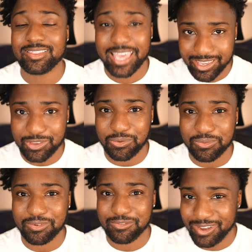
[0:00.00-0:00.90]
Thank you
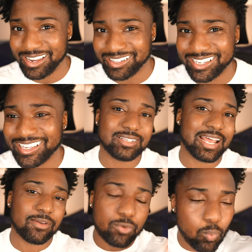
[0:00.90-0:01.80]
finally.
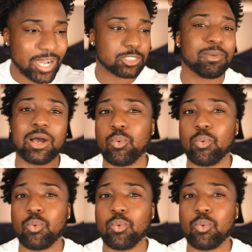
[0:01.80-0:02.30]
Now, if you watch my